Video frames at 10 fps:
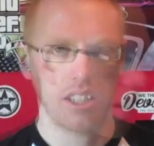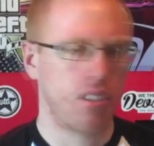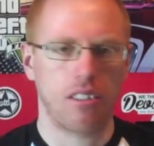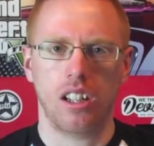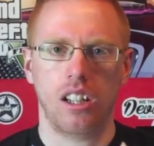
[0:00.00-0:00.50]

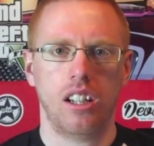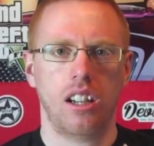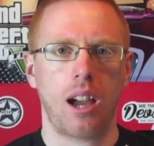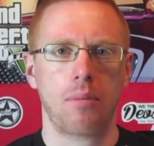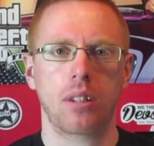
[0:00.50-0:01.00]
They're
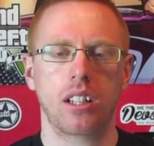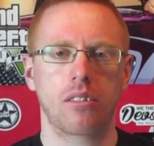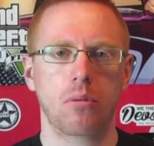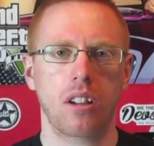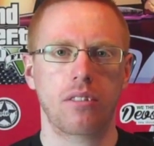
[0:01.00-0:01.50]
happy, they're
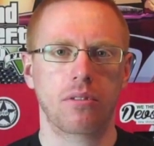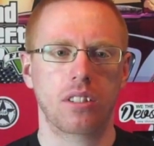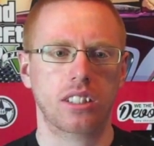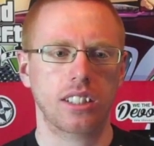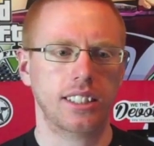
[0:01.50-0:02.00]
away from the
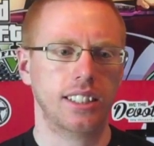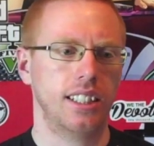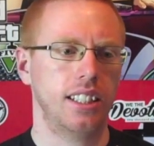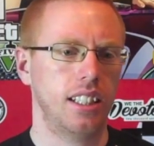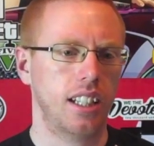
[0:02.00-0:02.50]

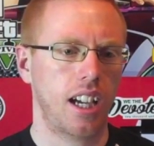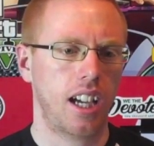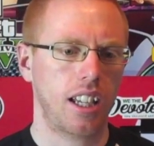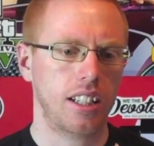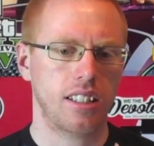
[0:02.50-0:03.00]
city,
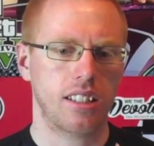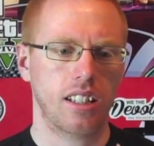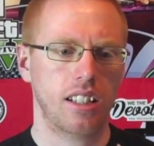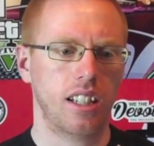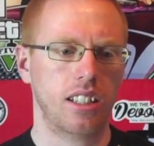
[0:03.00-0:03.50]
and
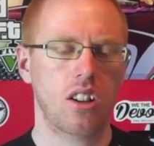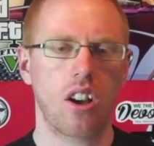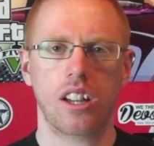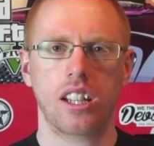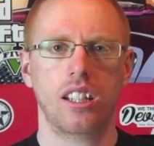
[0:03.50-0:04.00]
he's not
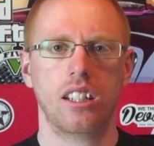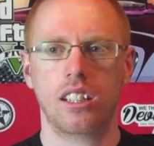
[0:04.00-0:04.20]
any